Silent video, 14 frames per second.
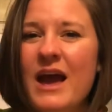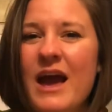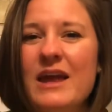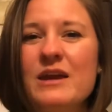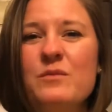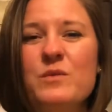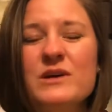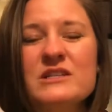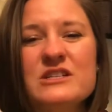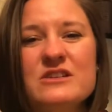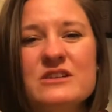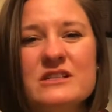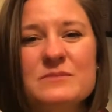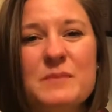And it wants
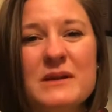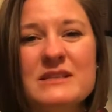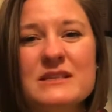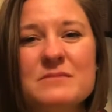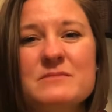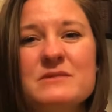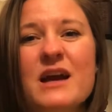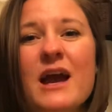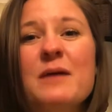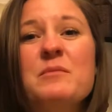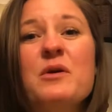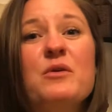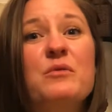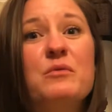you to spend some
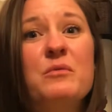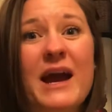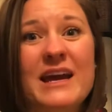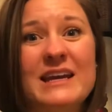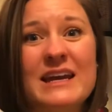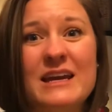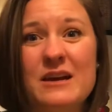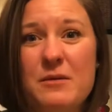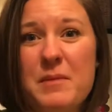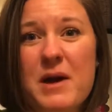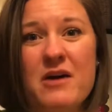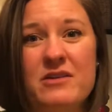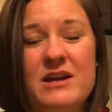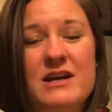time writing
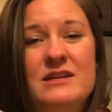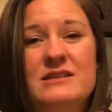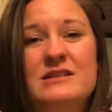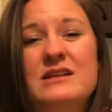about it.